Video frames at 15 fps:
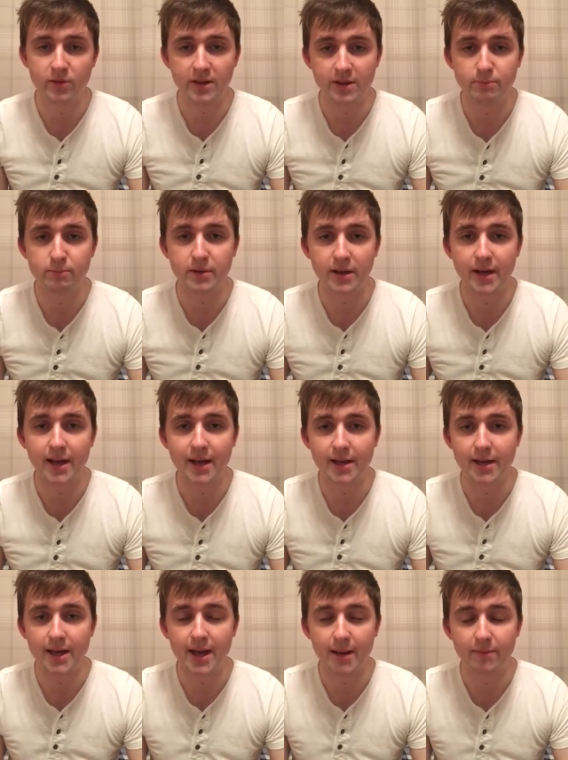of these big
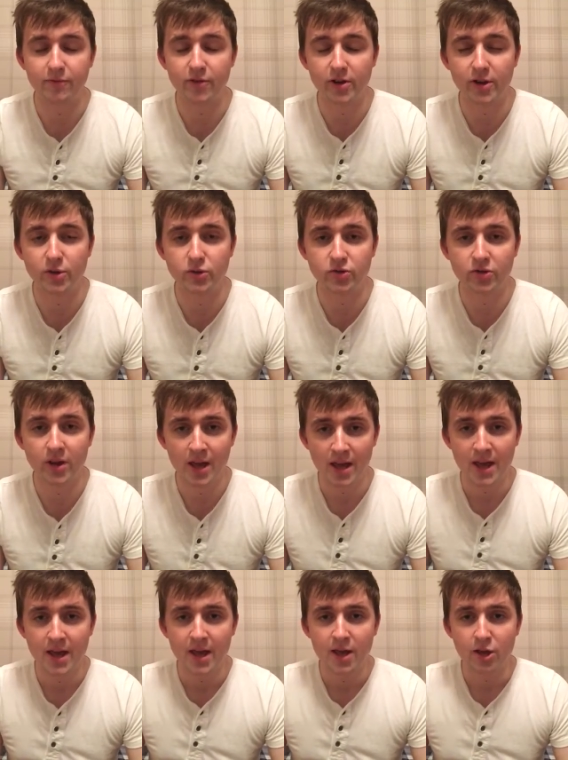handicap fields
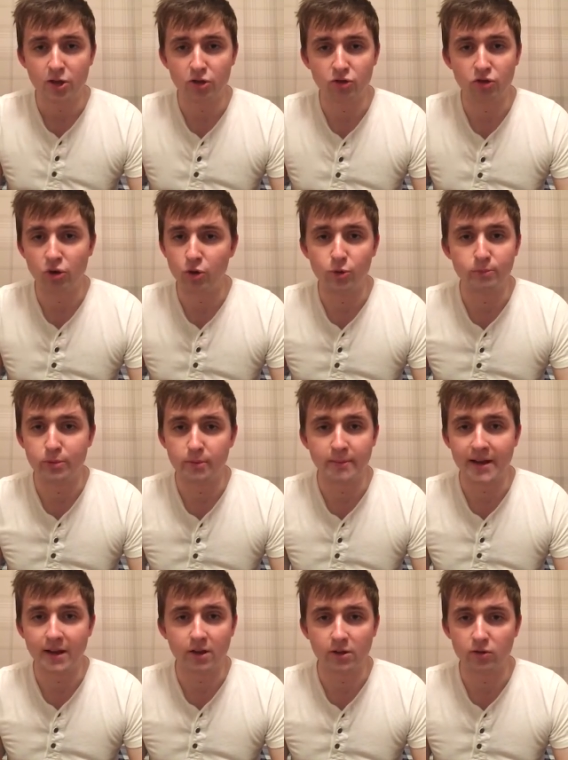because not all
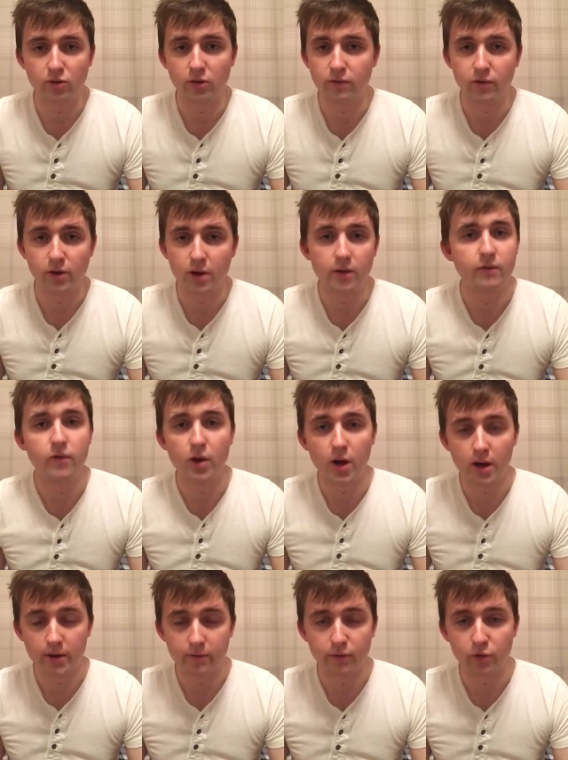bookmakers offer like
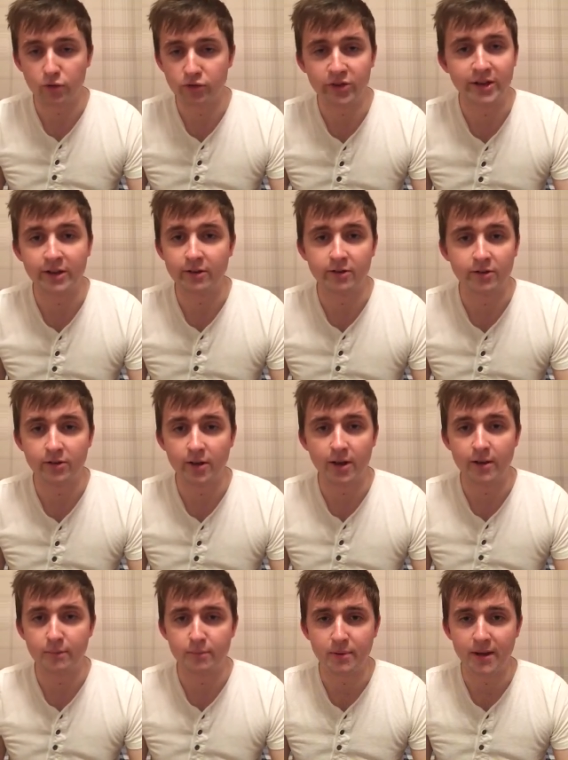five or six
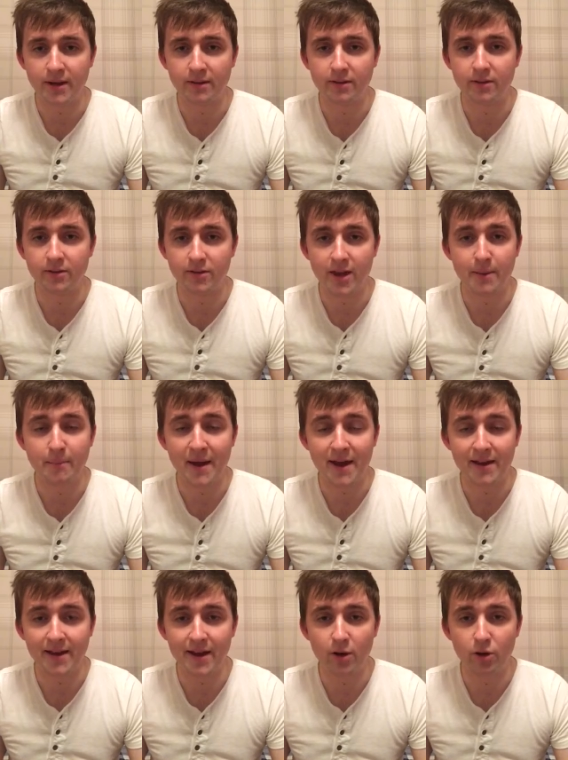uh, places they're
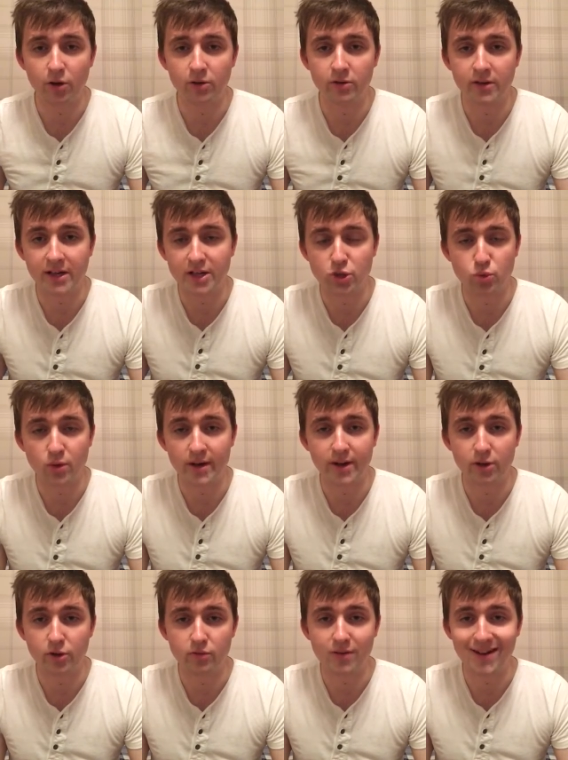paying out on each way
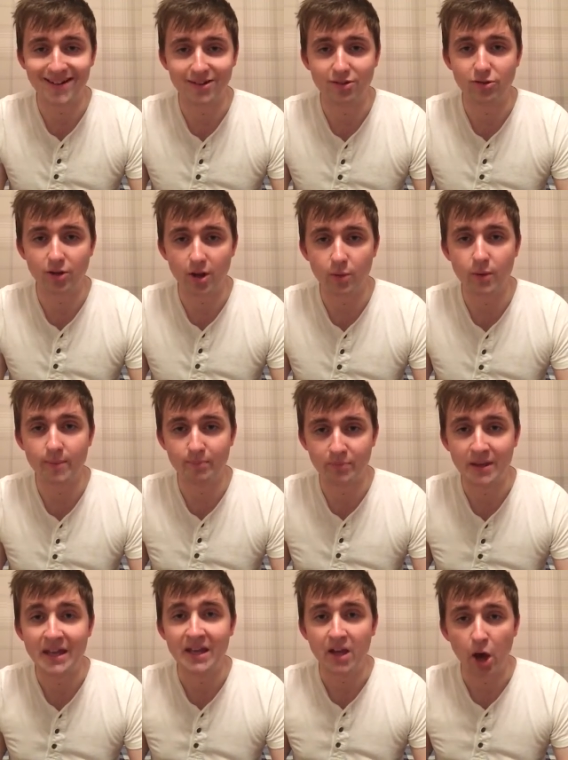on a race. So um,
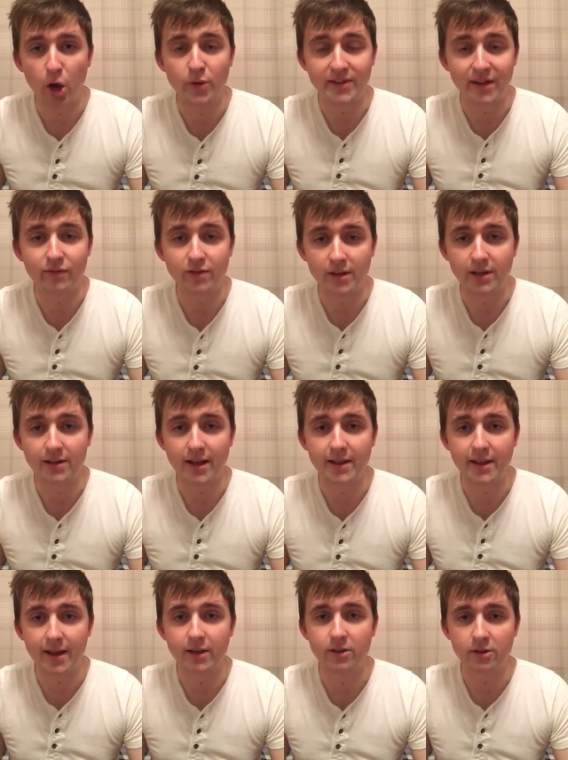I would definitely take
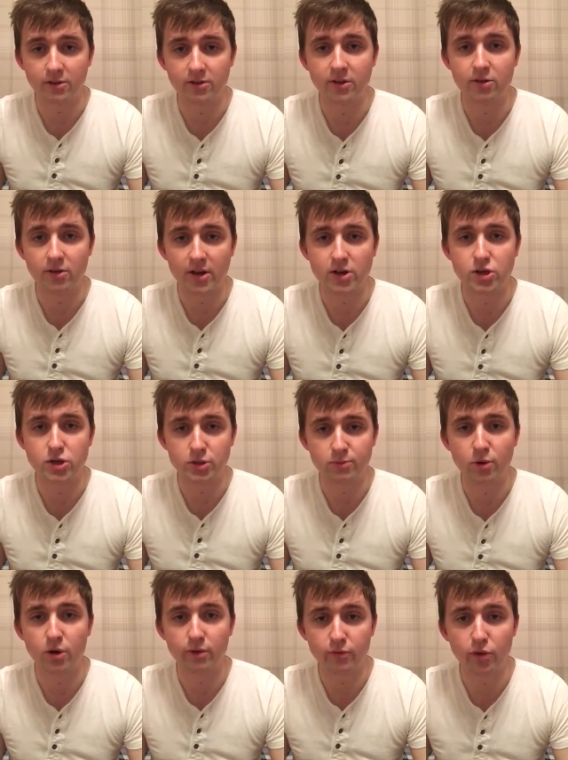that into consideration
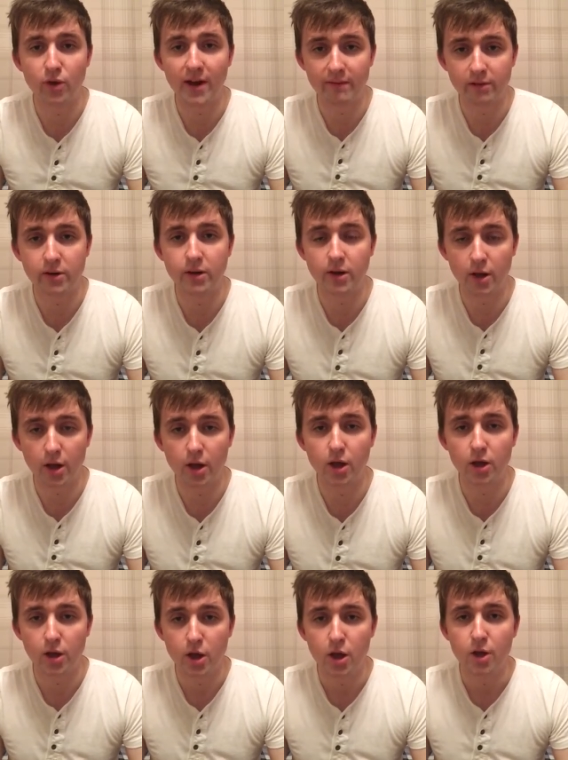tomorrow if you're having
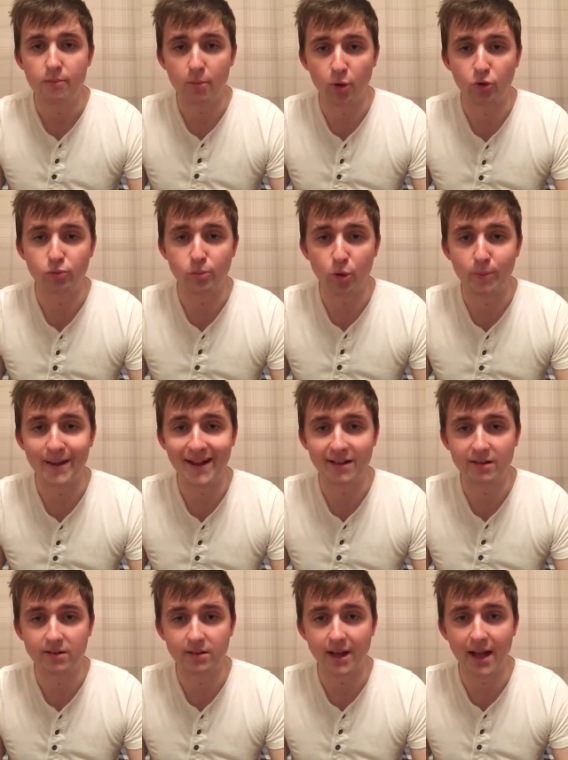uh, multiple
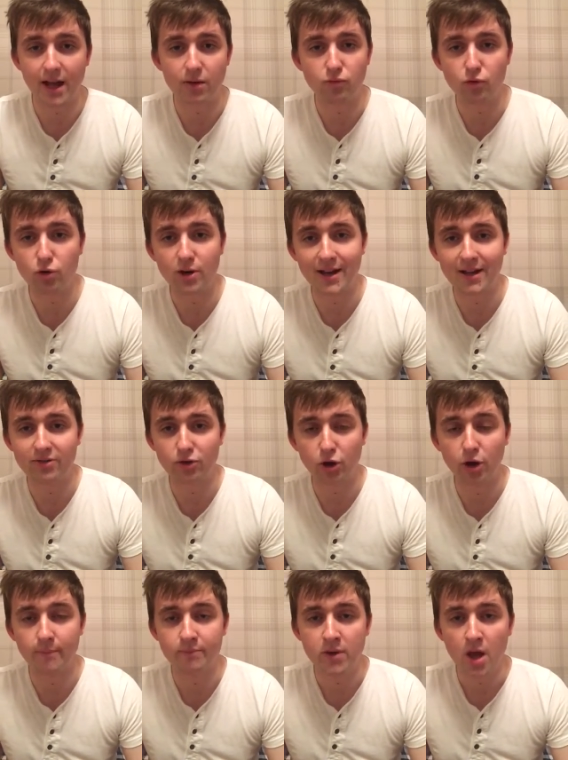bets at Royal
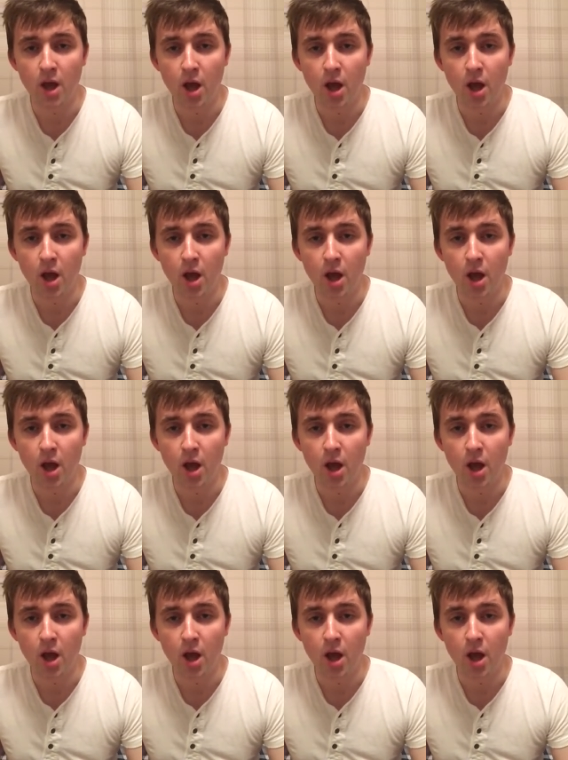Ascot.